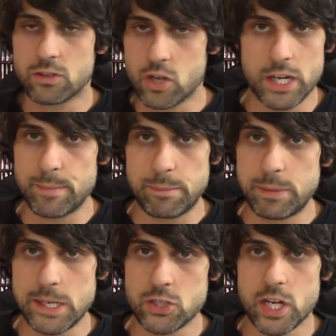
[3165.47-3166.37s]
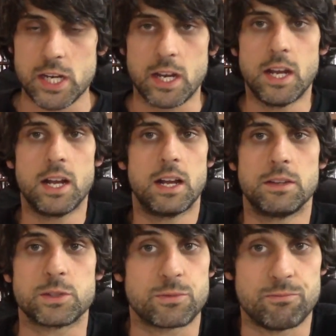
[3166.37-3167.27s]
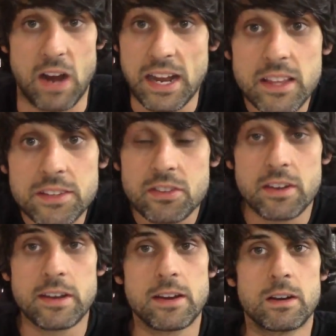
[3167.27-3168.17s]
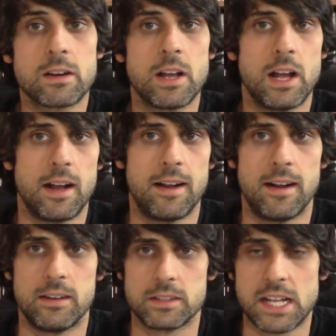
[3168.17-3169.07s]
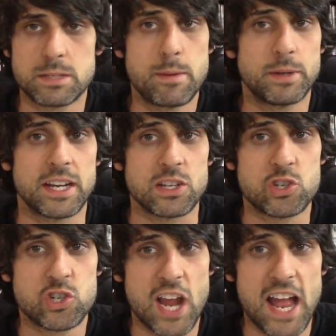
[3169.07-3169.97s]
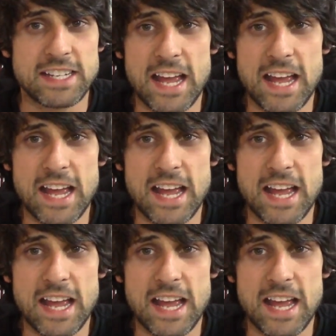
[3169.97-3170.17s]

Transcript: Shouldn't have been PG. There's violence in here. Uh, lots of people getting shot.